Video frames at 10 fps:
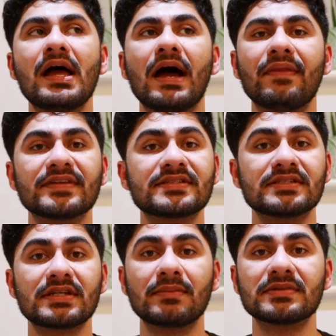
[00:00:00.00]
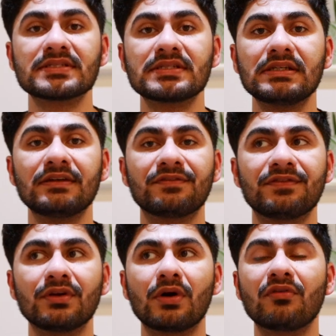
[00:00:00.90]
And this is a time to see if,
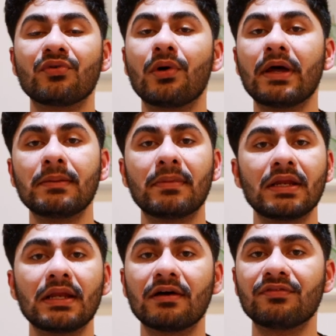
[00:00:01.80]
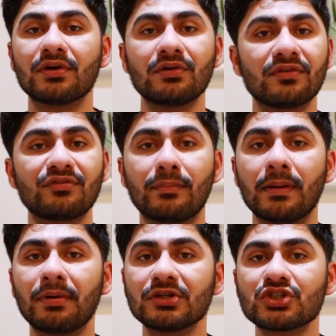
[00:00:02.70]
I've got any money left over from my
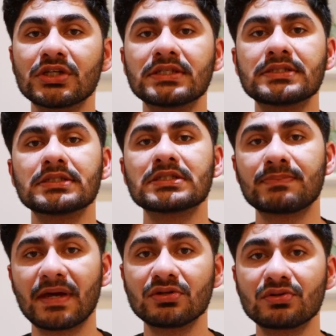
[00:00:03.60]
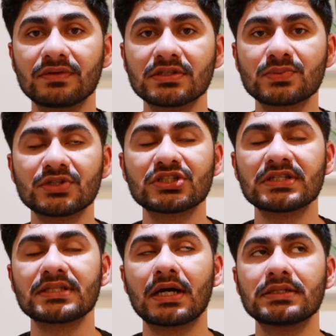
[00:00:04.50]
budget to spend on this wish
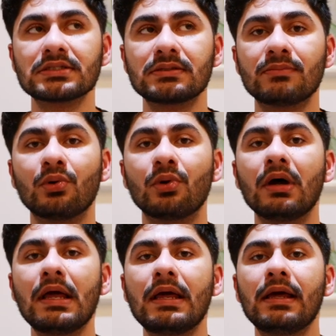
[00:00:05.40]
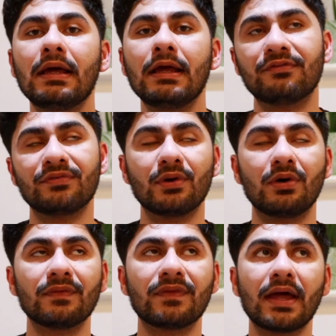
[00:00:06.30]
list item, or if
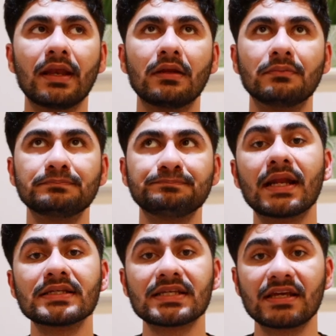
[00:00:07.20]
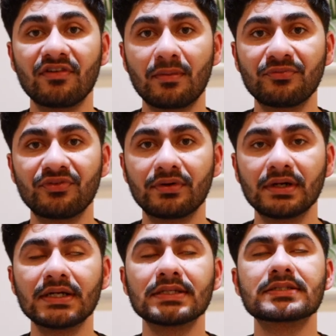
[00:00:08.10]
not, then can I save up for
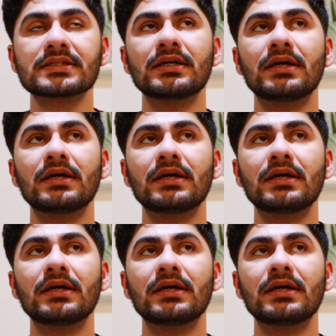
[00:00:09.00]
it?